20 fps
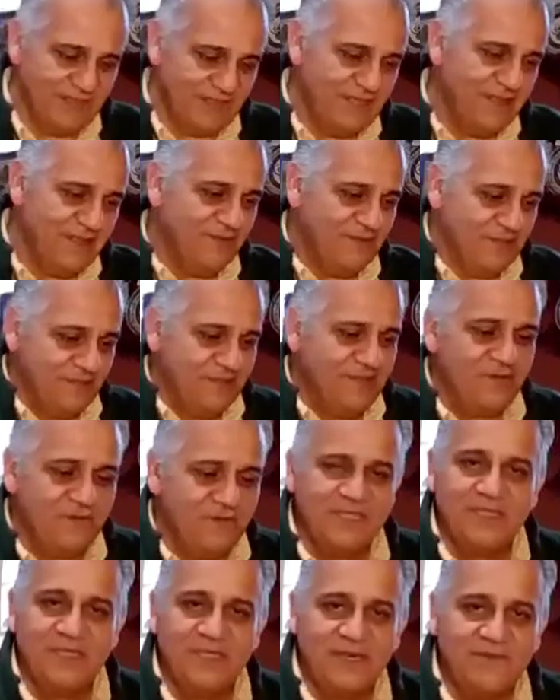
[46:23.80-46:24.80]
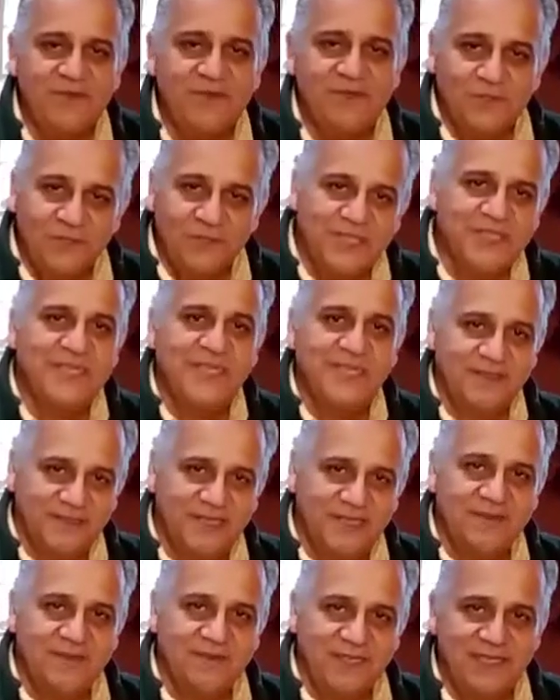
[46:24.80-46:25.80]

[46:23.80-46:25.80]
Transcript: was a revolutionary.